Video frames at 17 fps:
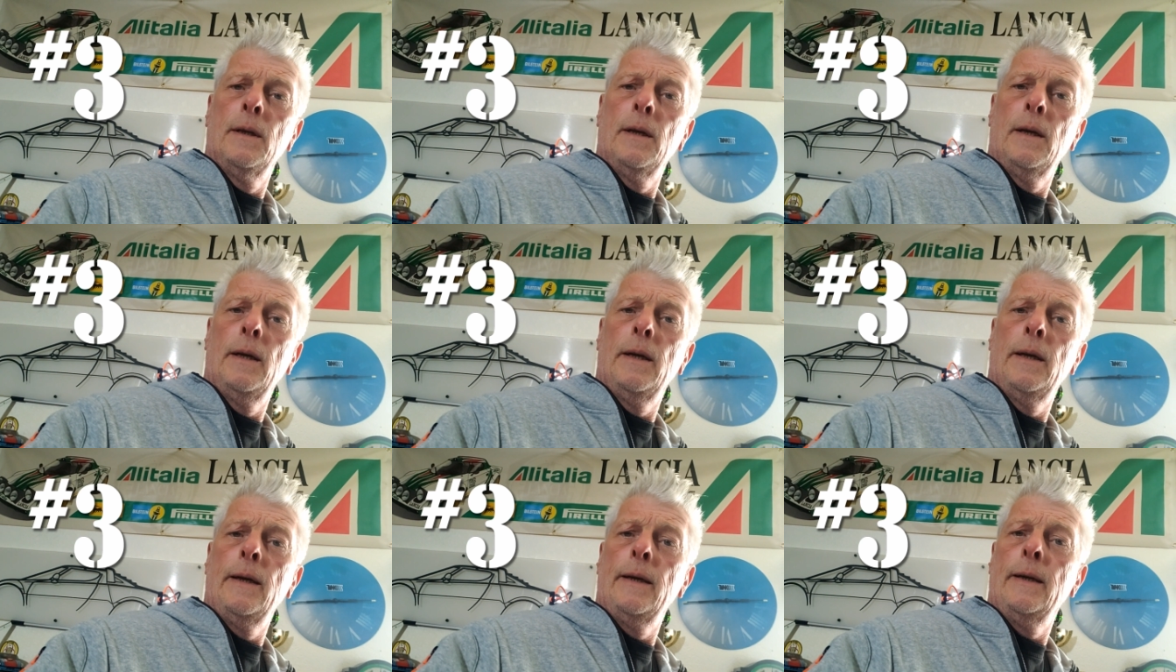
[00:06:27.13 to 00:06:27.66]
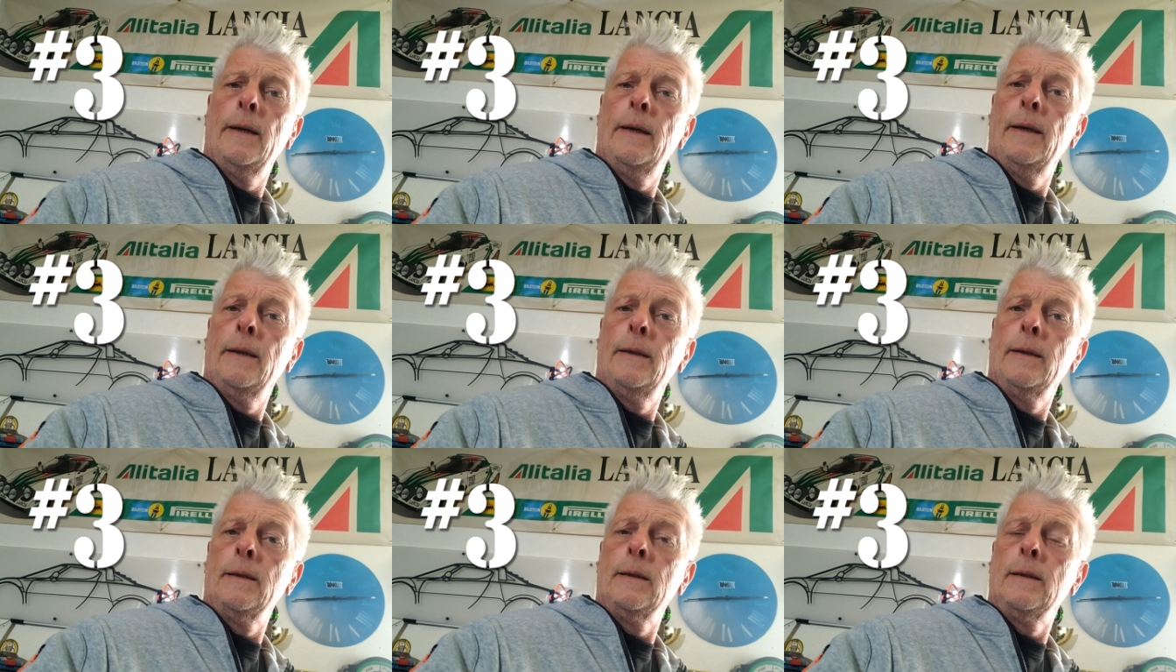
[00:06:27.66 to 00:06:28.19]

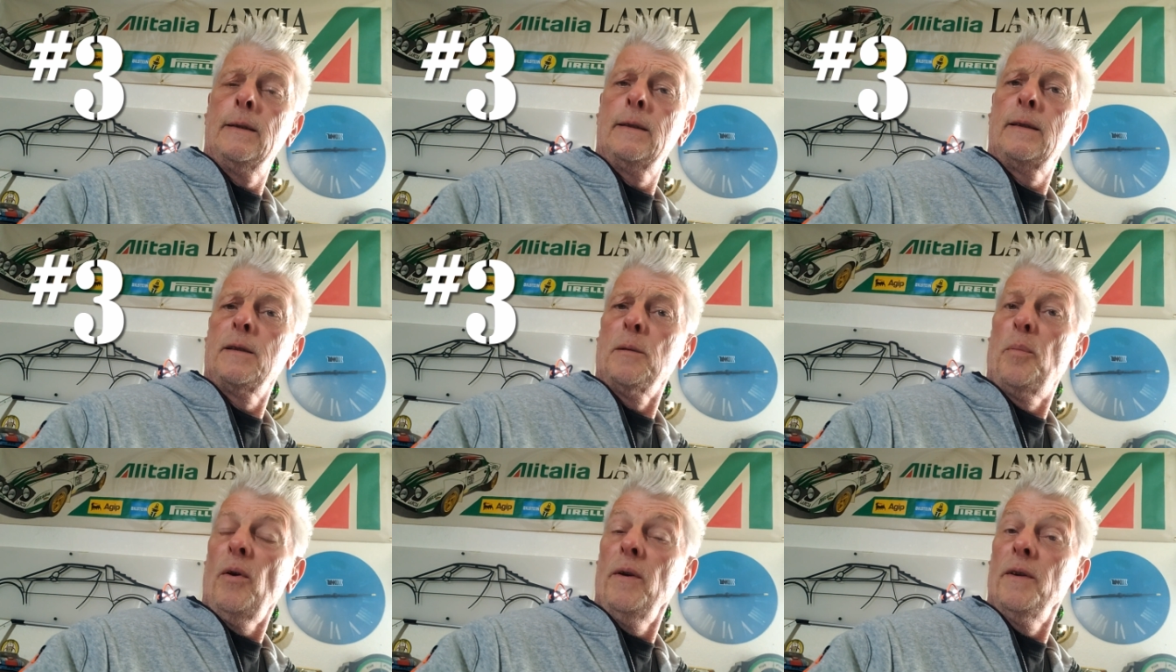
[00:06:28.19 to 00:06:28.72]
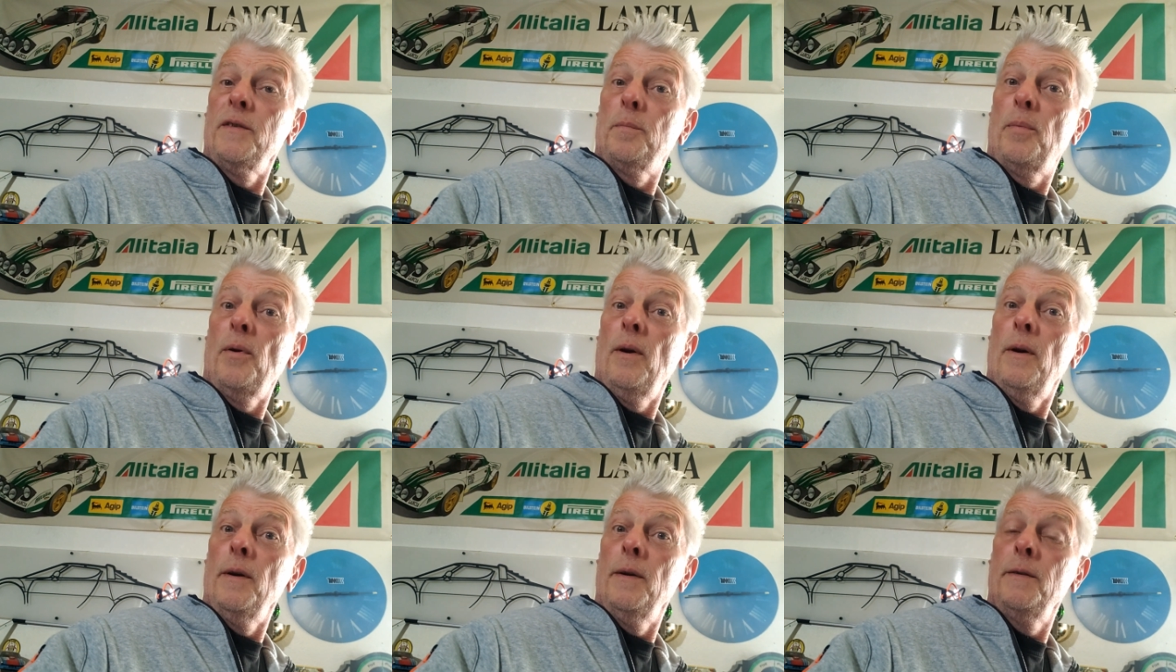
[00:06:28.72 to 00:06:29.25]
And surprise,
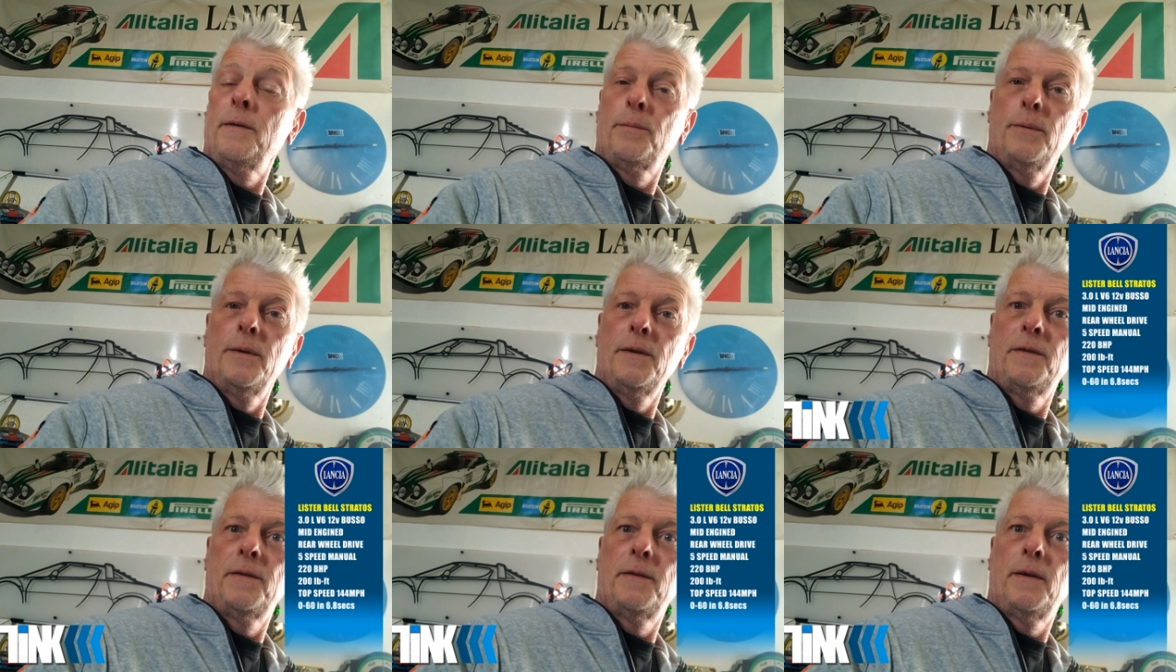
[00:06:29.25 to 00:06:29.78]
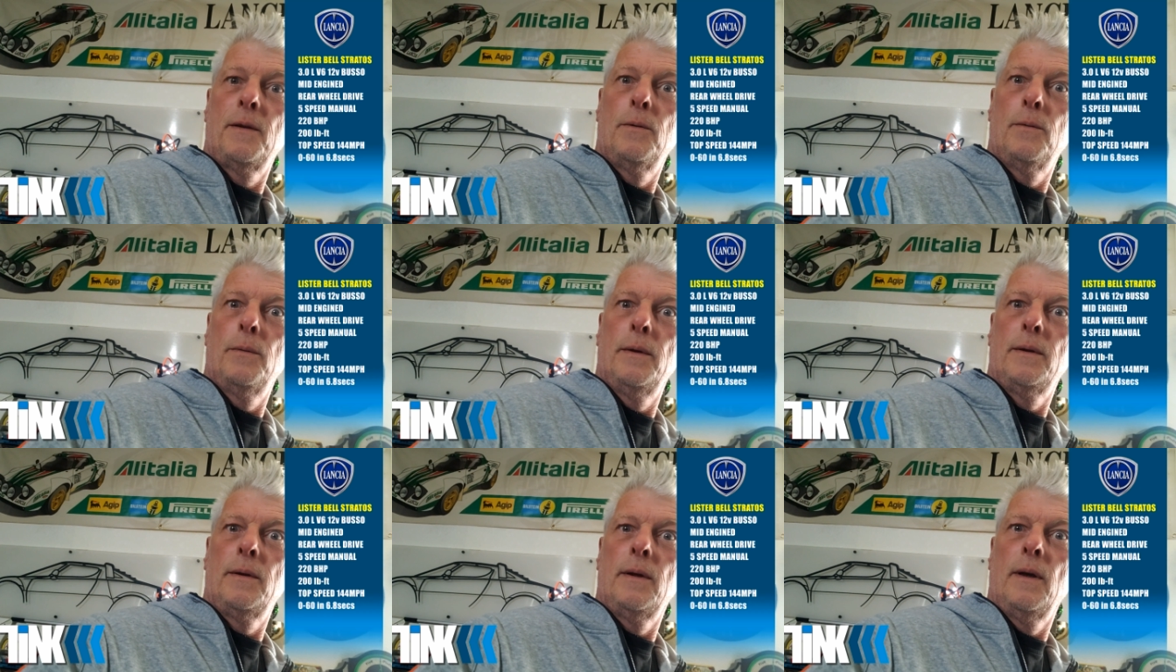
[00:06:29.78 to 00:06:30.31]
surprise, we're still
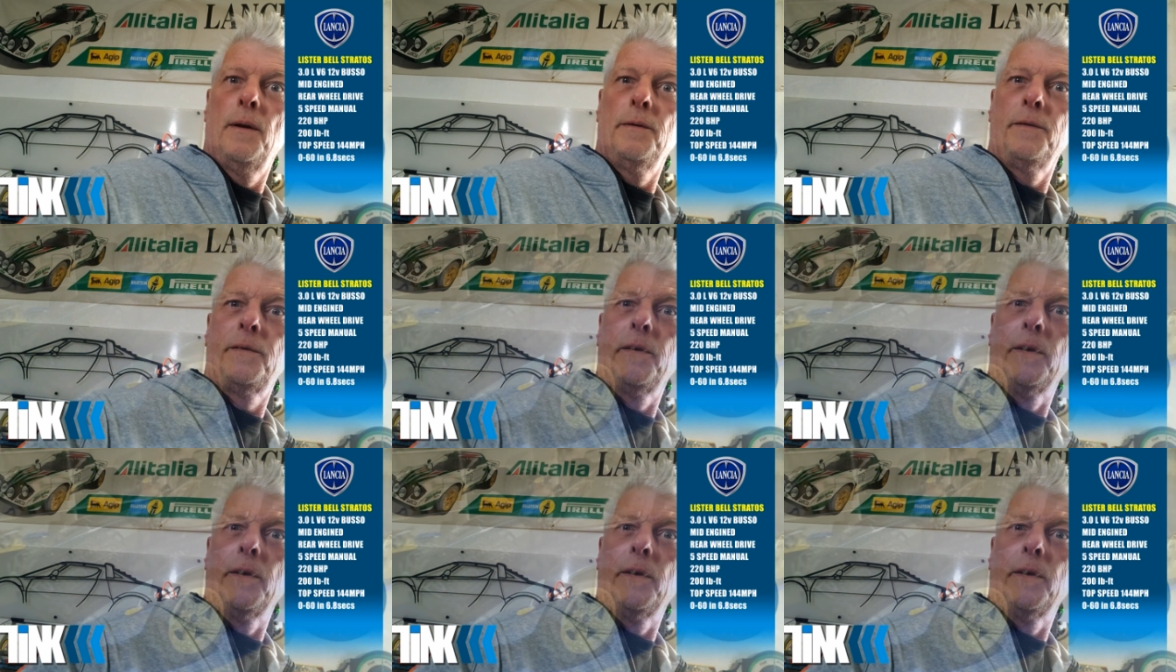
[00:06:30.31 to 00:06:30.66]
with Lancia.